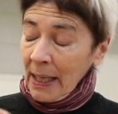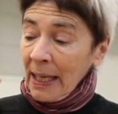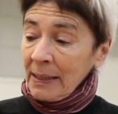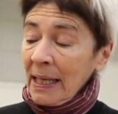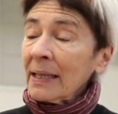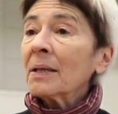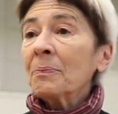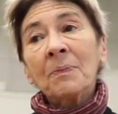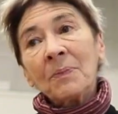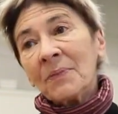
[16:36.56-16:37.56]
And then
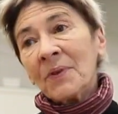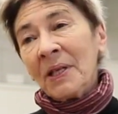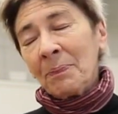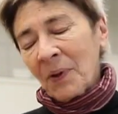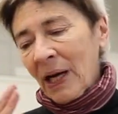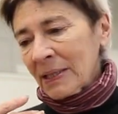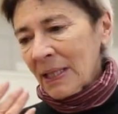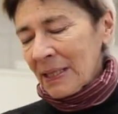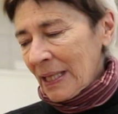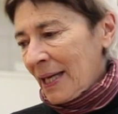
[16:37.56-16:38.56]
the
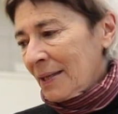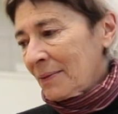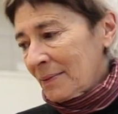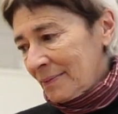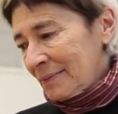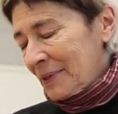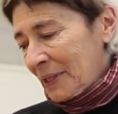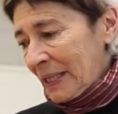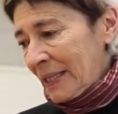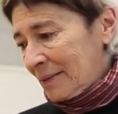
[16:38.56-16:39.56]
process I
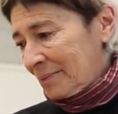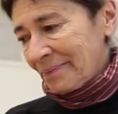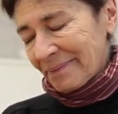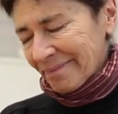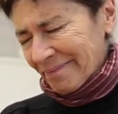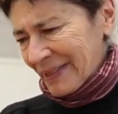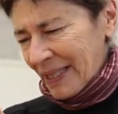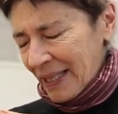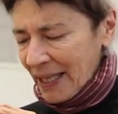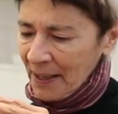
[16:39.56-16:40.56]
really
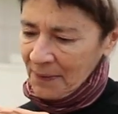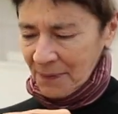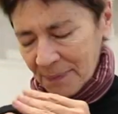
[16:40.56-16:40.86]
have